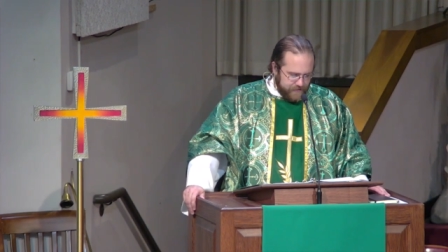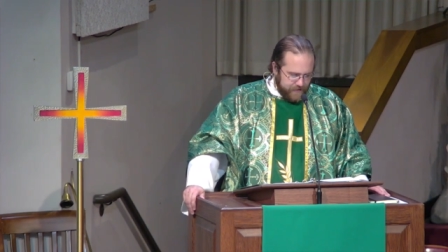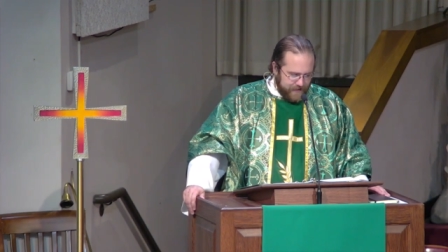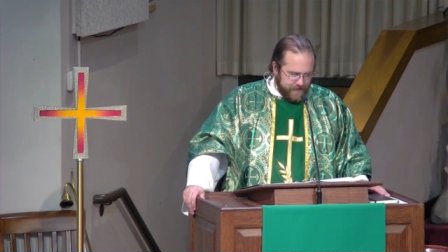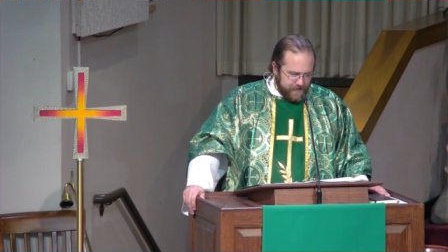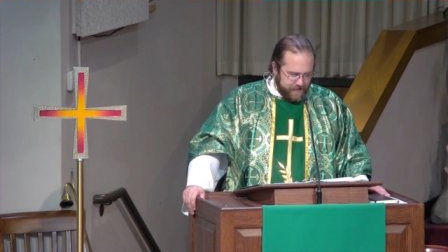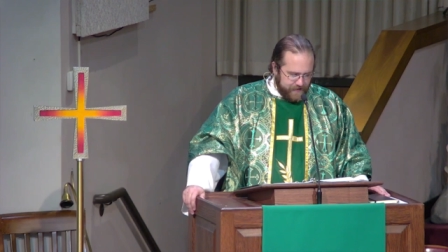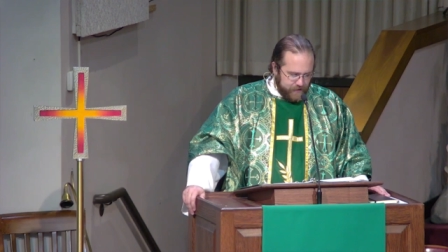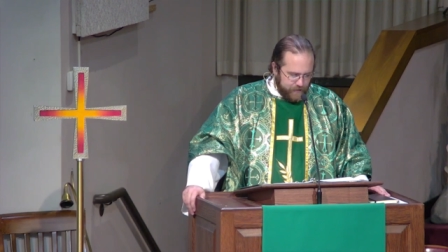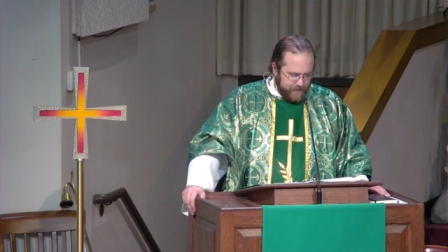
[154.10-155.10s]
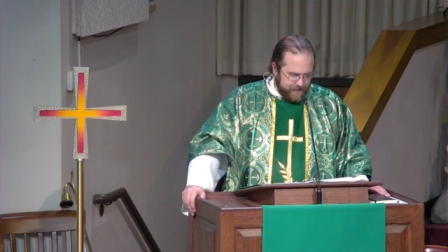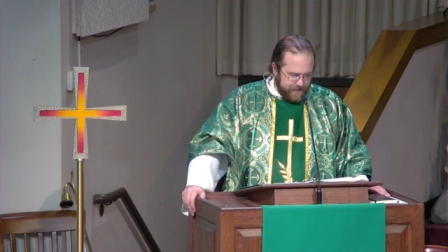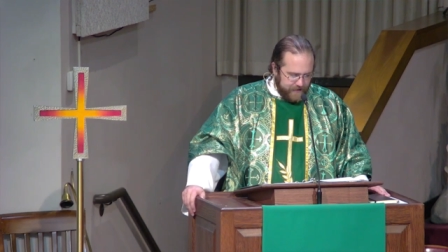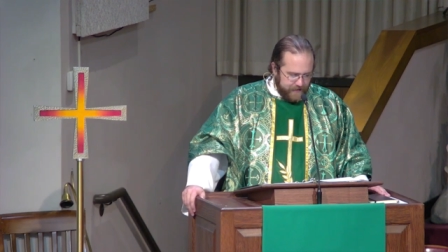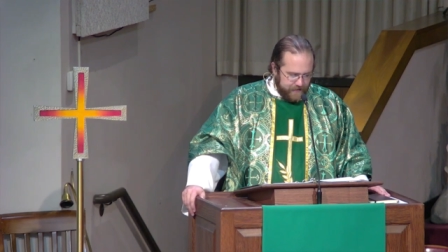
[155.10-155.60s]
And to deal with
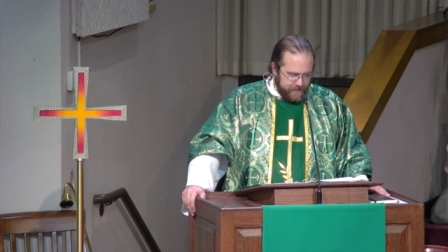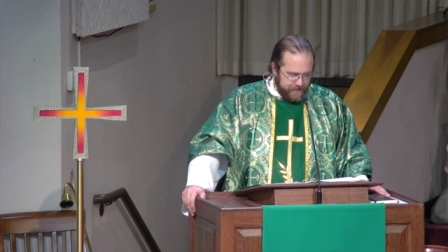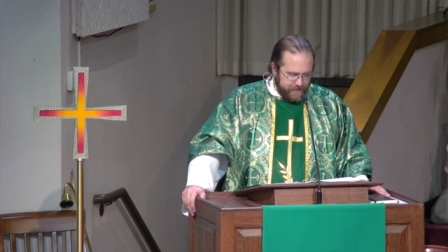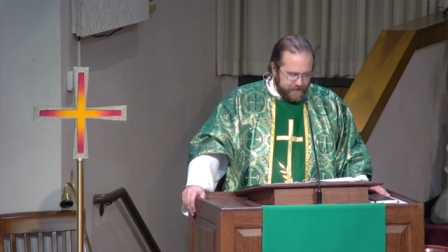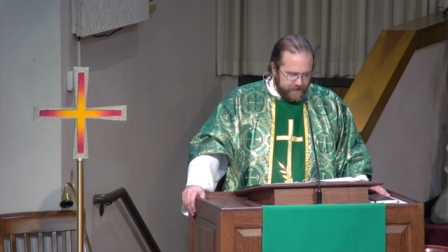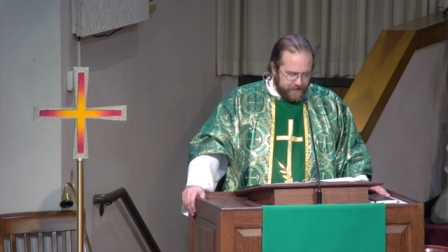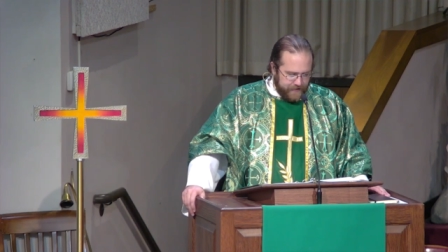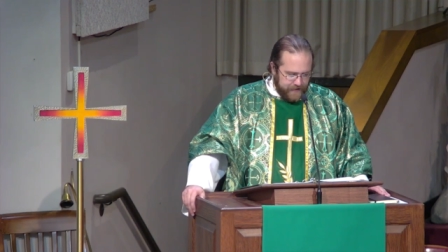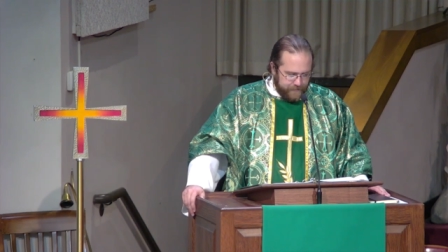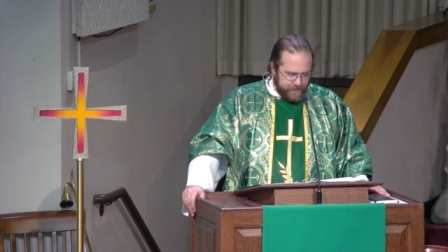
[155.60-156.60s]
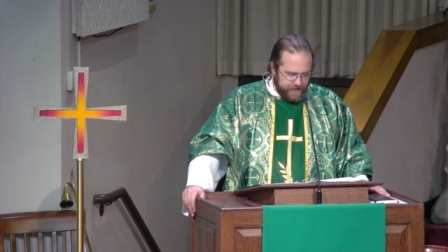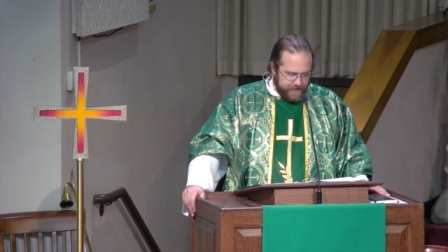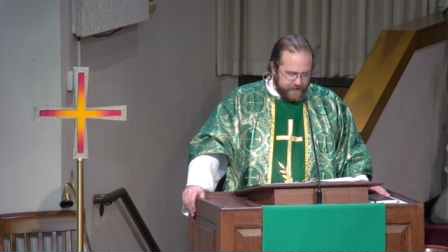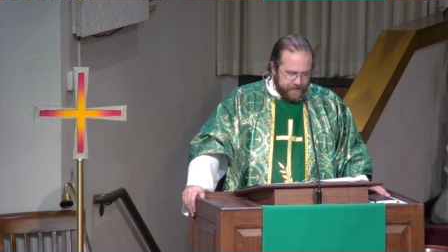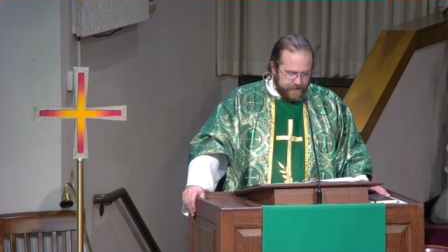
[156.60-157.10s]
sin, he condemned
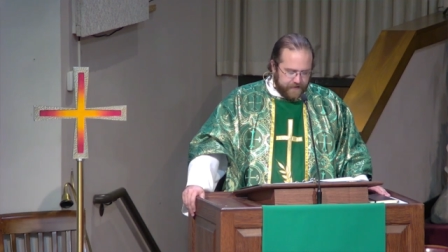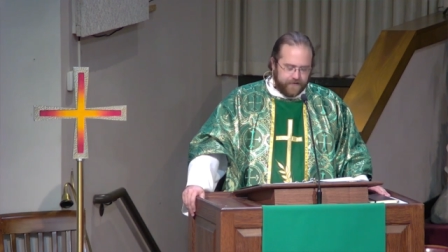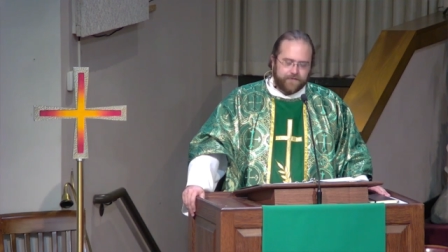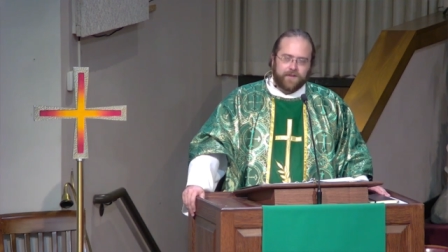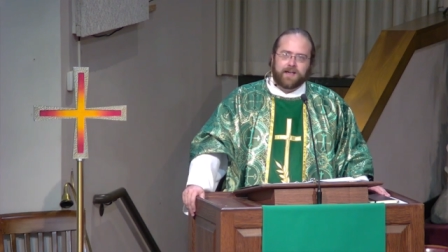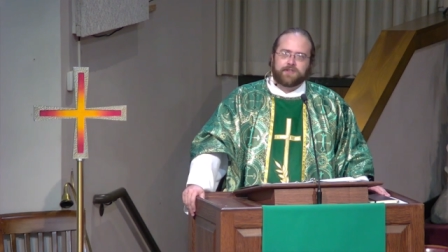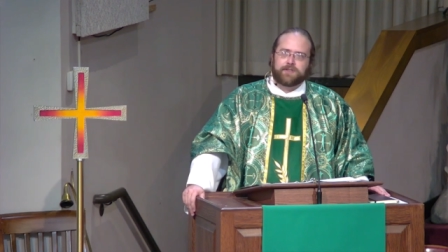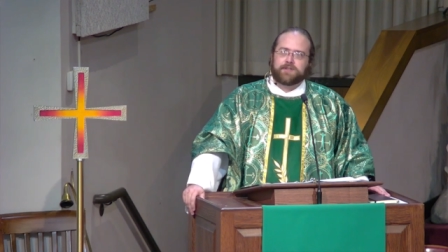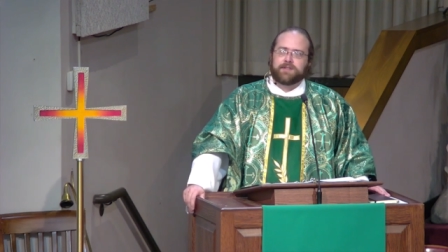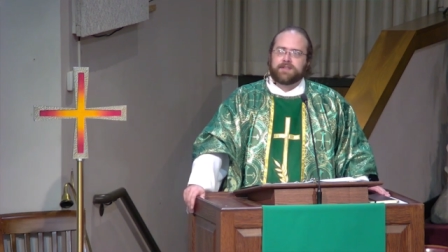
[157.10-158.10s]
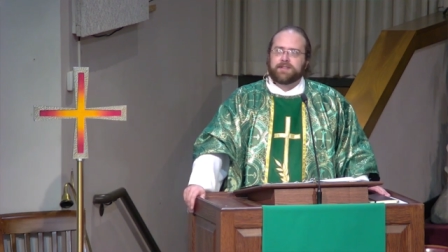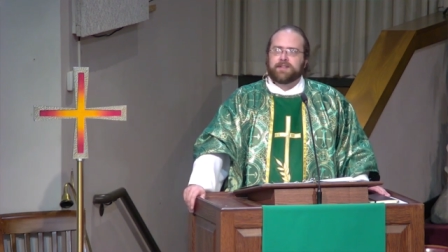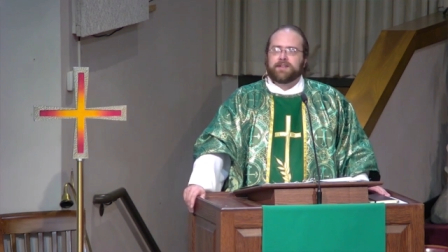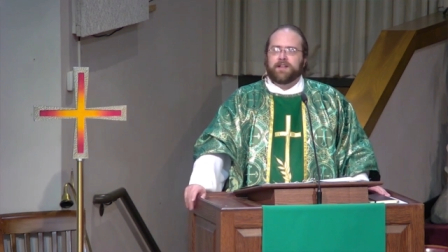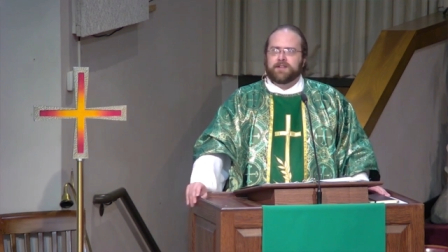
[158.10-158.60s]
sin in the flesh.
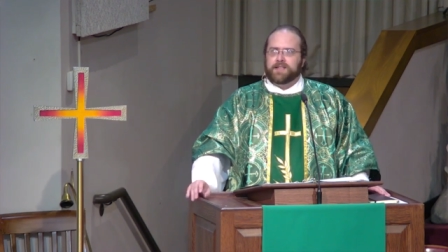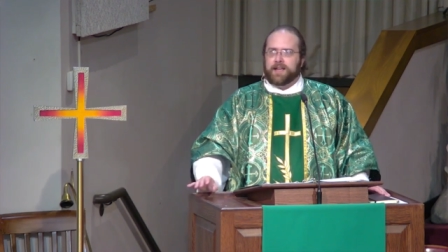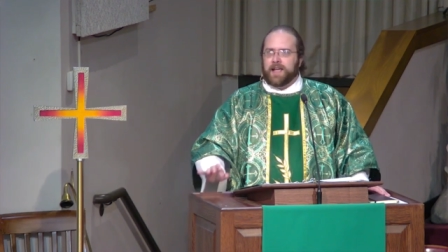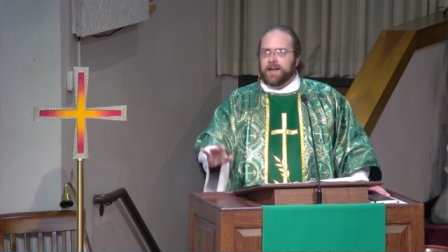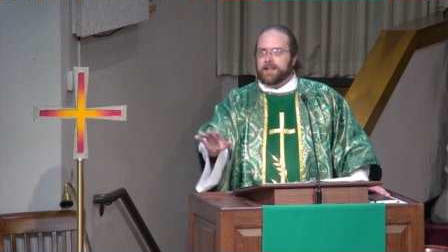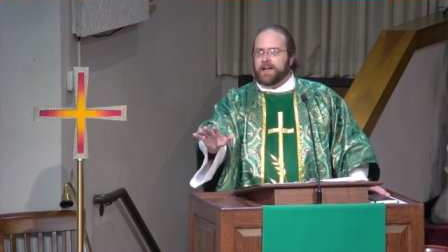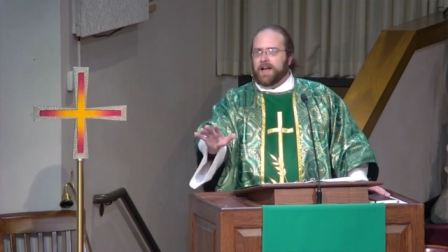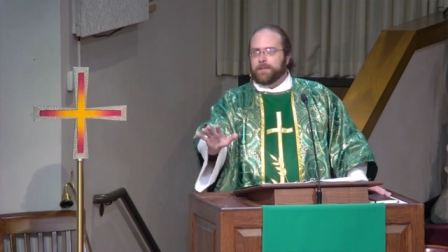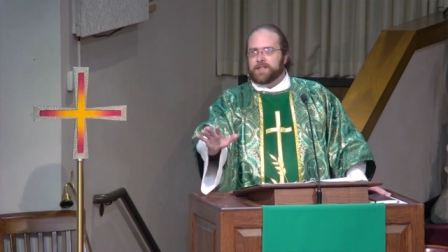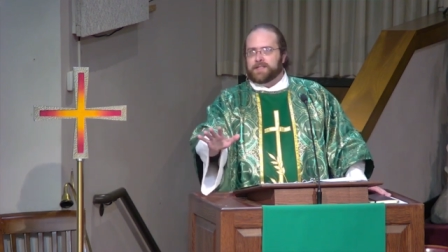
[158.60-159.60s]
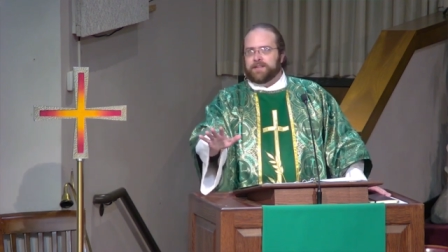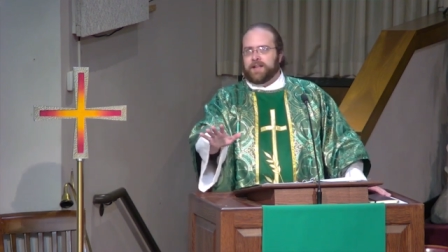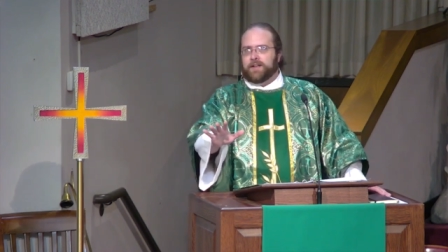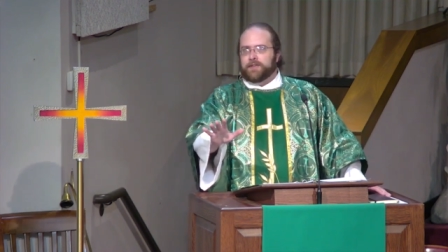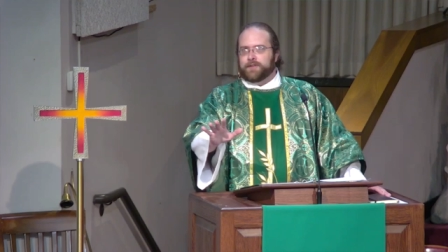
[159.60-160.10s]
Now there's like 8 commas in
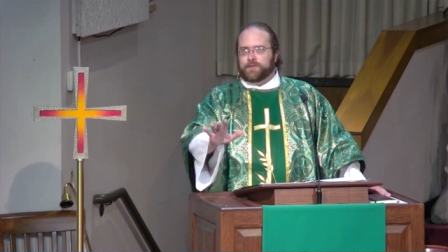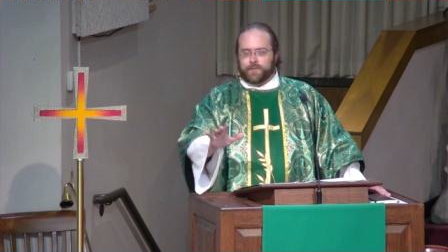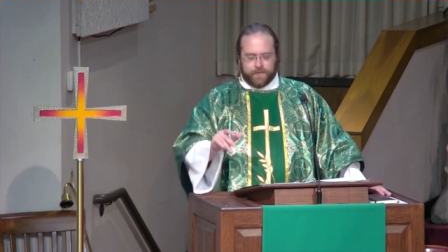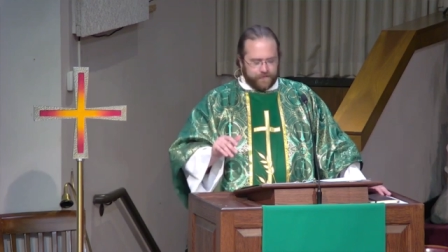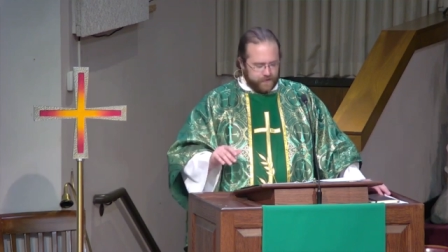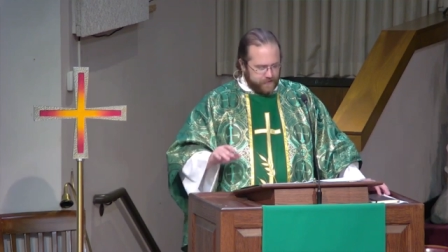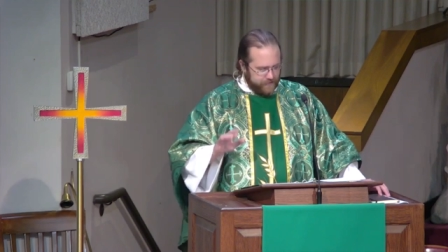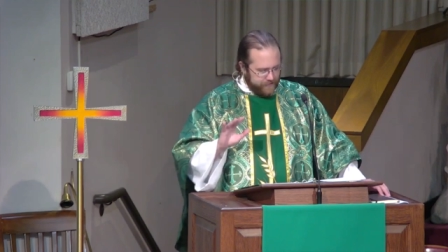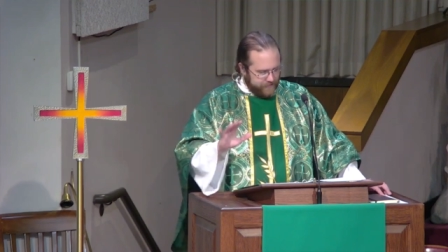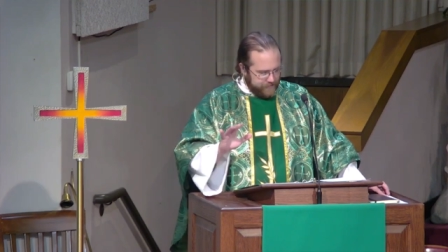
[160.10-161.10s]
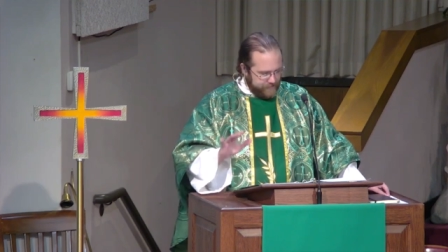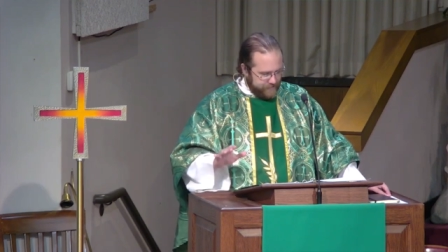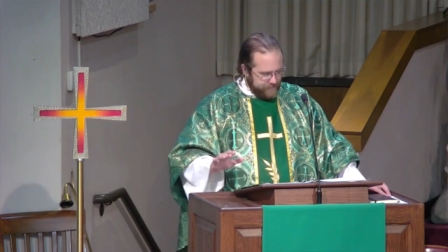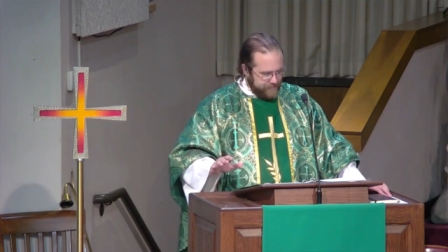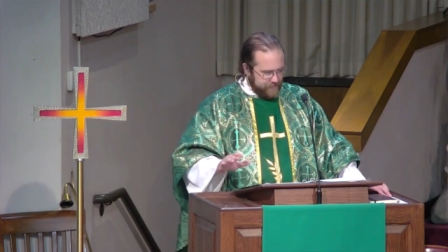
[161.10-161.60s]
those 4 verses,
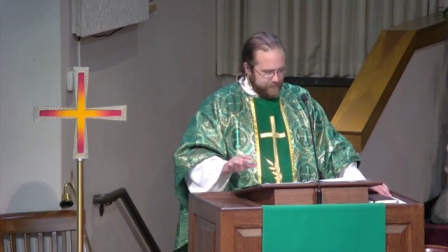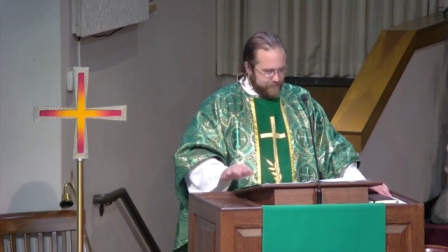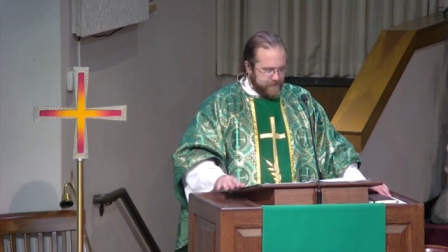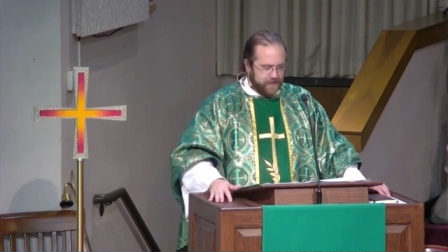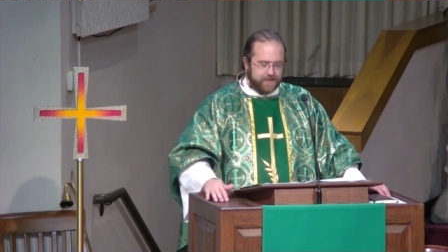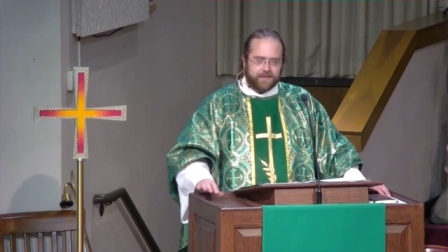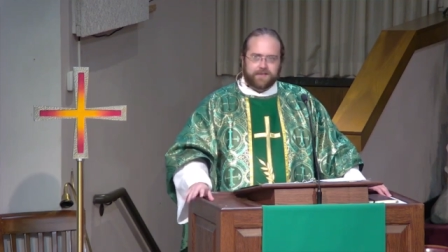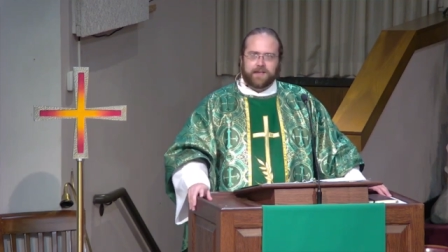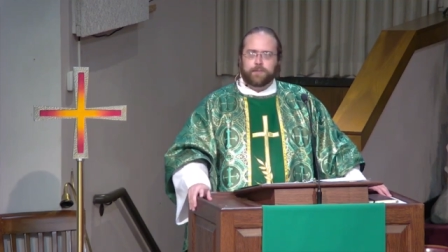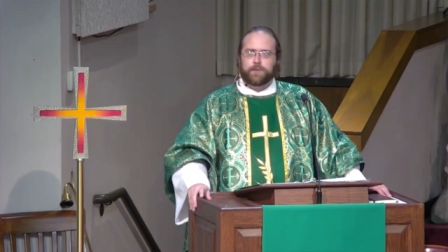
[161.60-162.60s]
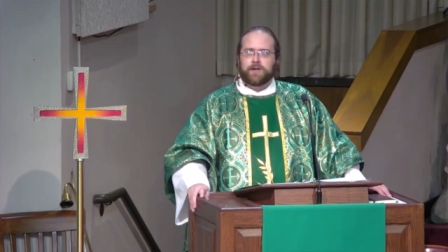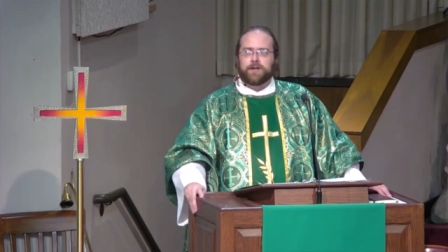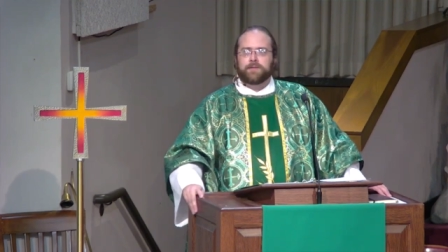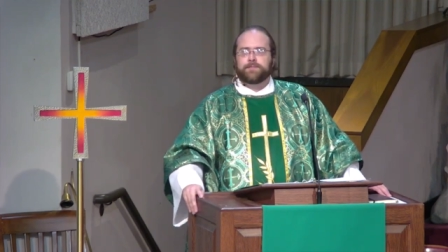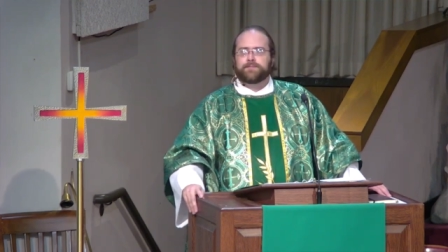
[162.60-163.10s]
because it's St. Paul.